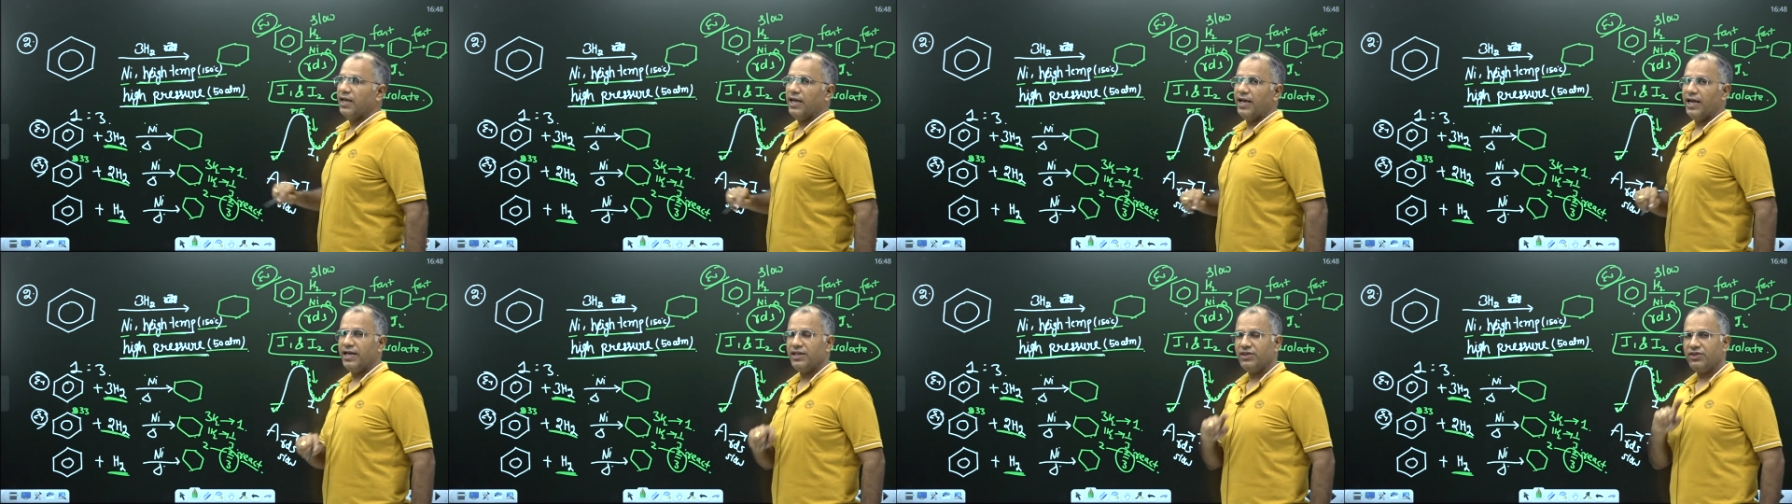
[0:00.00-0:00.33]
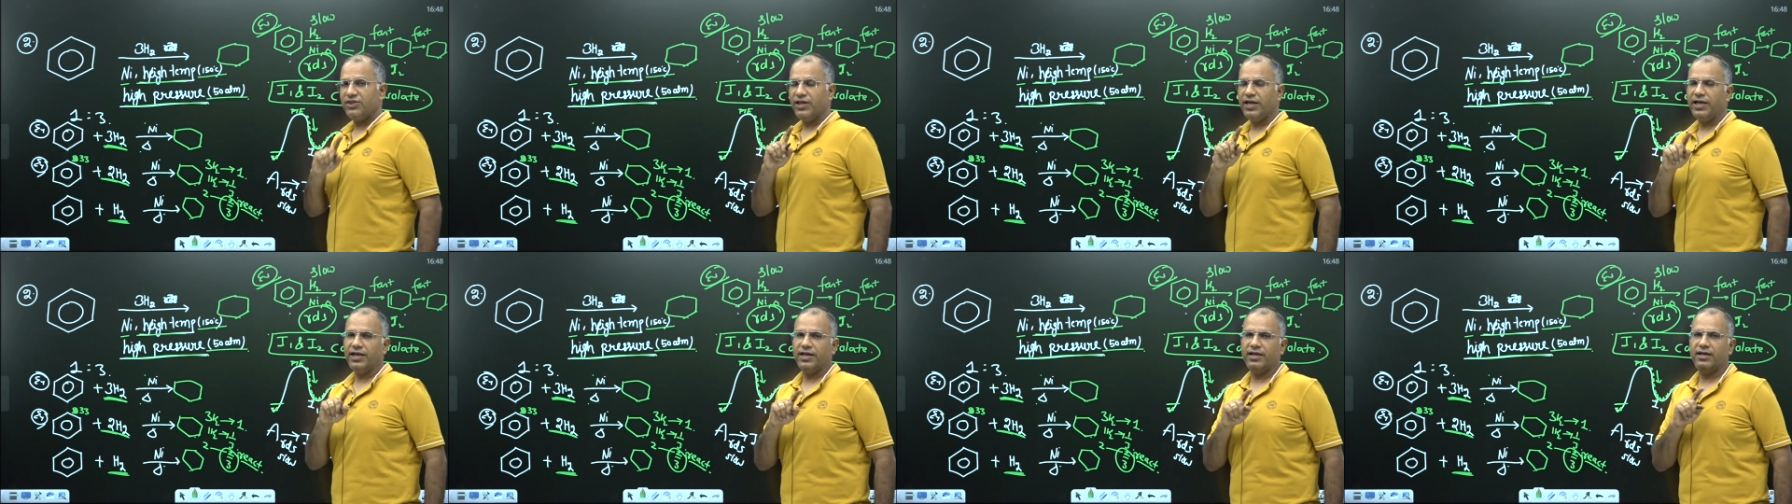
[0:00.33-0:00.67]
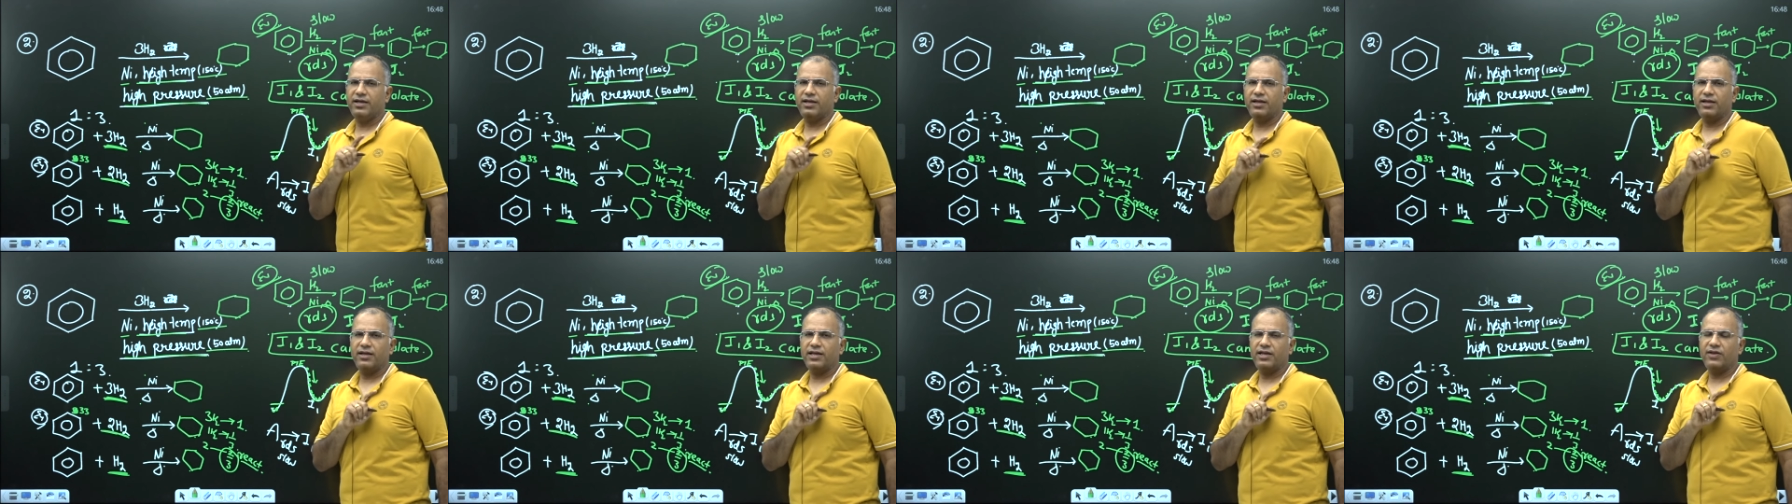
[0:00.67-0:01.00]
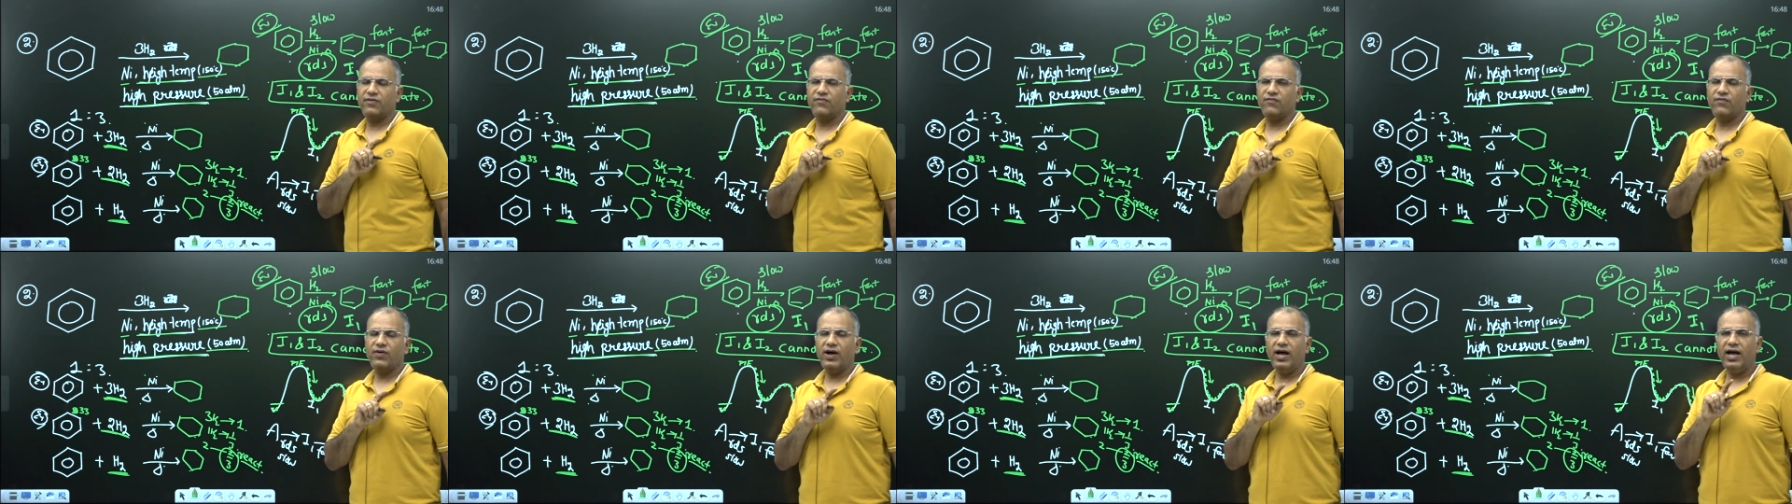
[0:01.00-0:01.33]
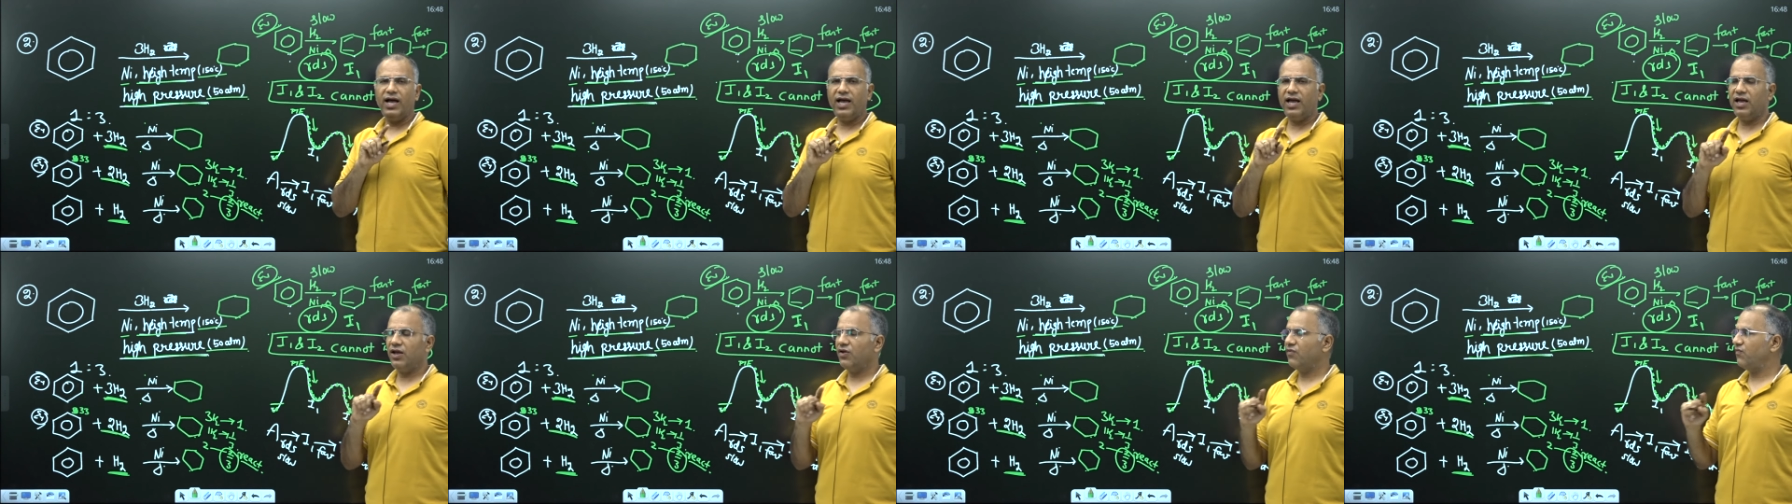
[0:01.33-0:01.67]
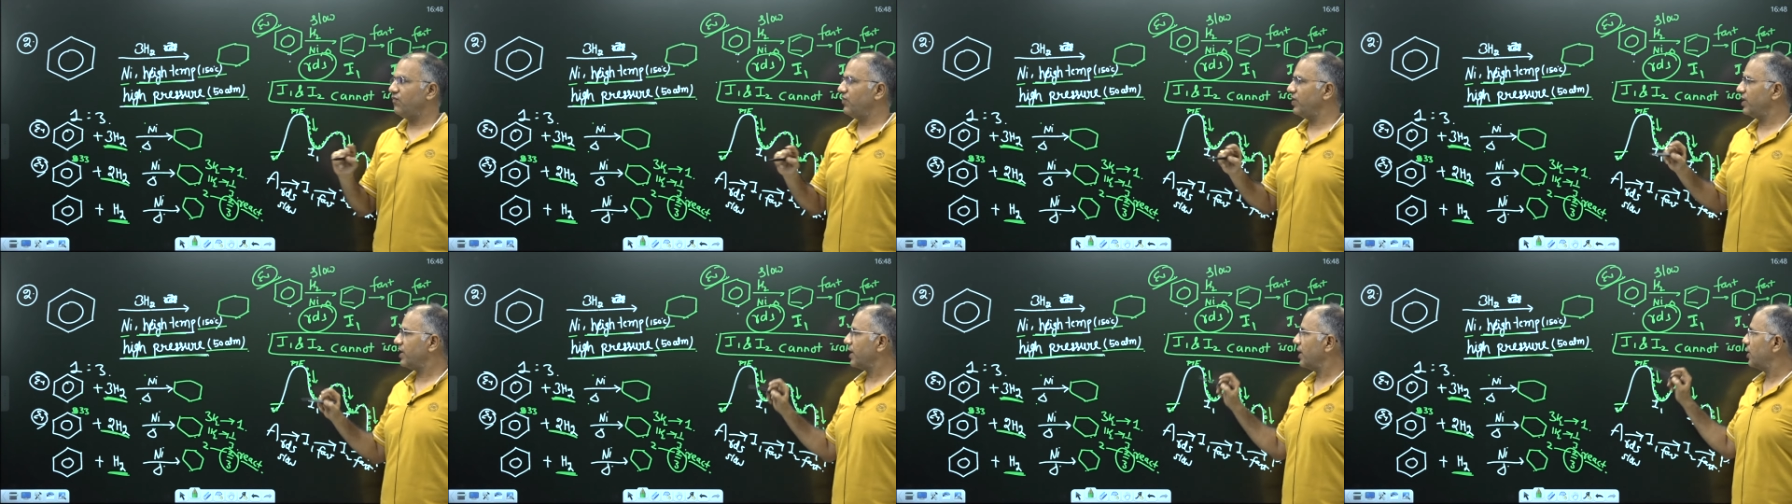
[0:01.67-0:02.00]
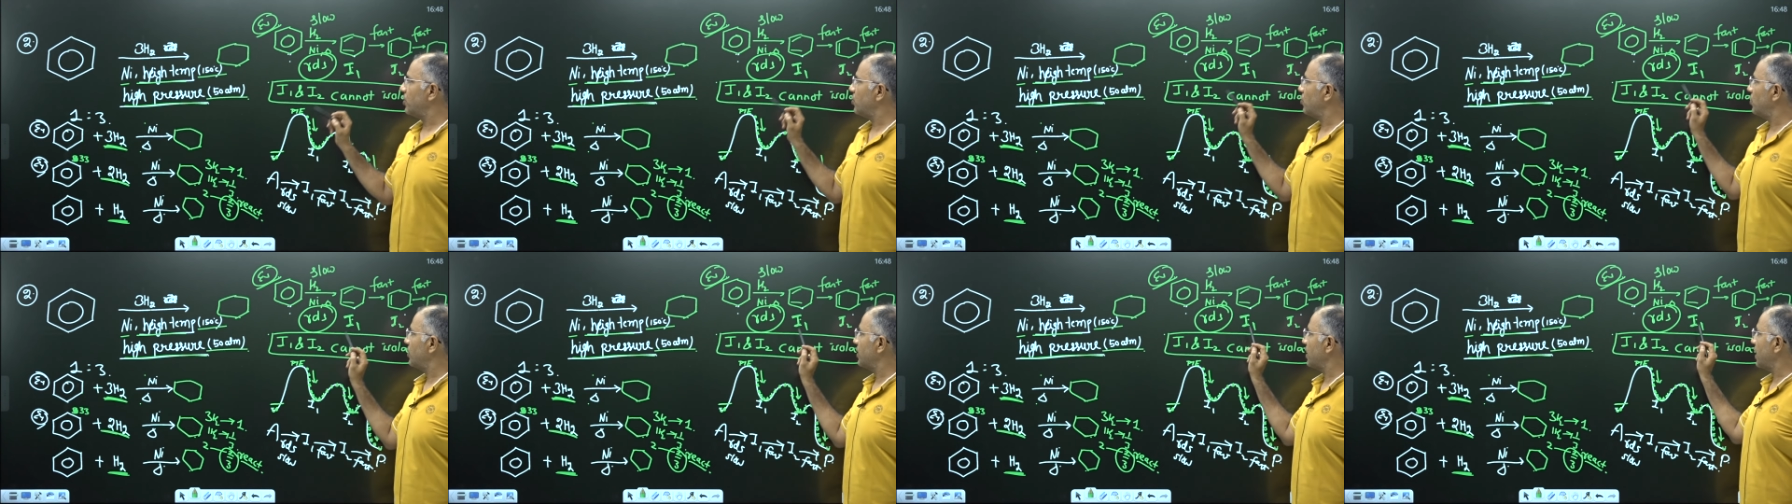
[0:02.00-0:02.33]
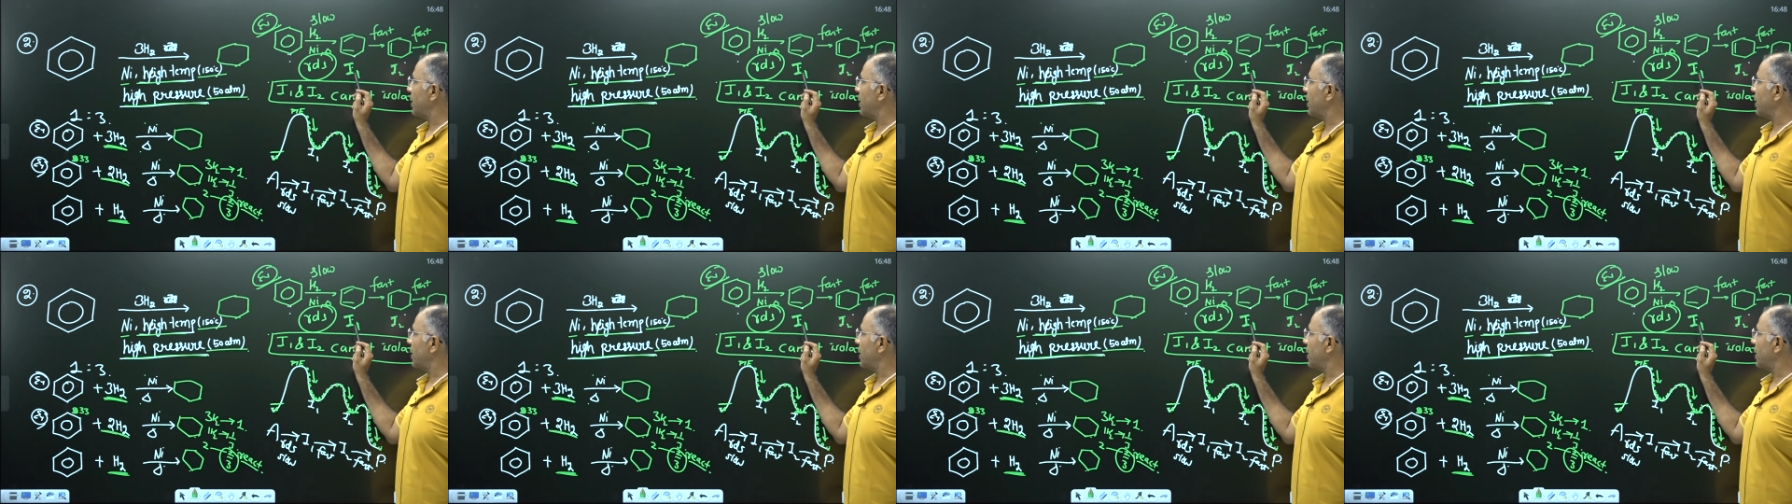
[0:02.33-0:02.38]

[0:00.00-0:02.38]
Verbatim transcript: and think why we cannot